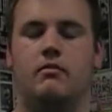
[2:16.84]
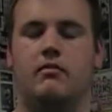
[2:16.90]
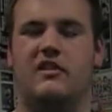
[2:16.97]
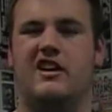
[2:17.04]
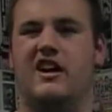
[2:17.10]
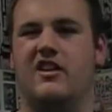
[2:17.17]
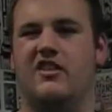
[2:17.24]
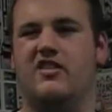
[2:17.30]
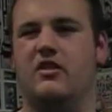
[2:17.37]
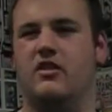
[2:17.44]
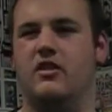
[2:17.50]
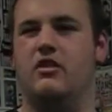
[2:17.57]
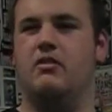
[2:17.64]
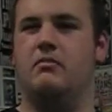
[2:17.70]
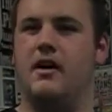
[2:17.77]
kind of
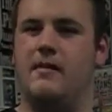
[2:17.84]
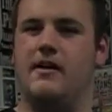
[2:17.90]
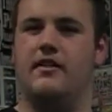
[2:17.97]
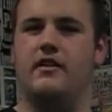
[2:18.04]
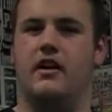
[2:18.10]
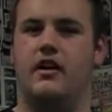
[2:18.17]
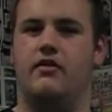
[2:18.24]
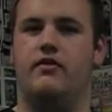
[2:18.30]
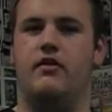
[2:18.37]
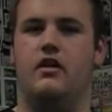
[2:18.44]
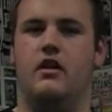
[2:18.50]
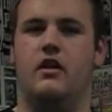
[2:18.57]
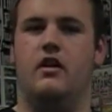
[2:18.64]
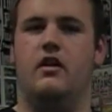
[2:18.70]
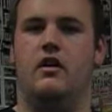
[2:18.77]
solo by myself,
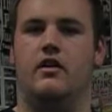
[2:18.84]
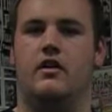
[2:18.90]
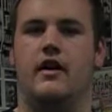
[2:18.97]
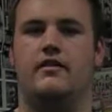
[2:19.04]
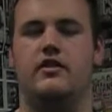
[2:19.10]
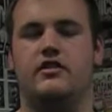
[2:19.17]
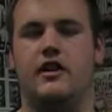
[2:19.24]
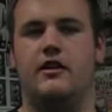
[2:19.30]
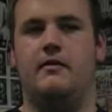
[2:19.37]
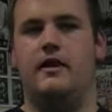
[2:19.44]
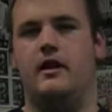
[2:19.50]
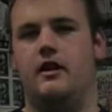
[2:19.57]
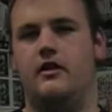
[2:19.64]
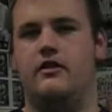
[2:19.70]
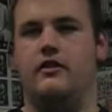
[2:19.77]
so I have to try to make
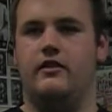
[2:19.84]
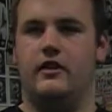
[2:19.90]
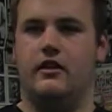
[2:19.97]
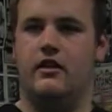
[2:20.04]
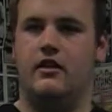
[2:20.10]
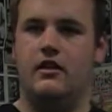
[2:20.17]
it interesting.